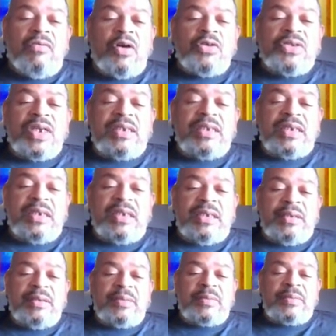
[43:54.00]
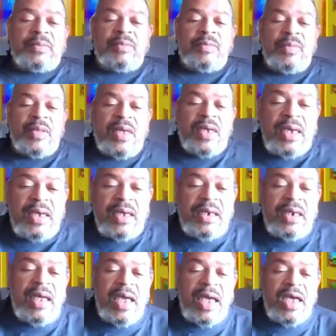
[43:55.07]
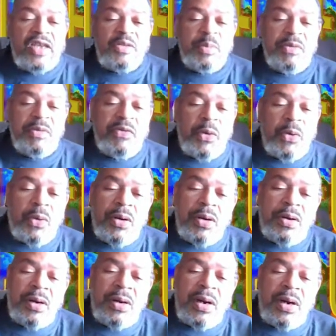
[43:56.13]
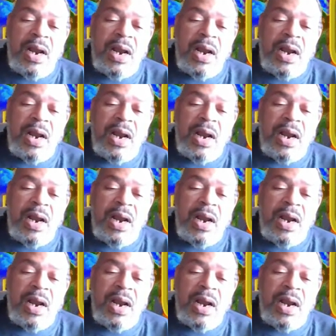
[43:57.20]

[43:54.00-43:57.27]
Verse 18 Then, as before,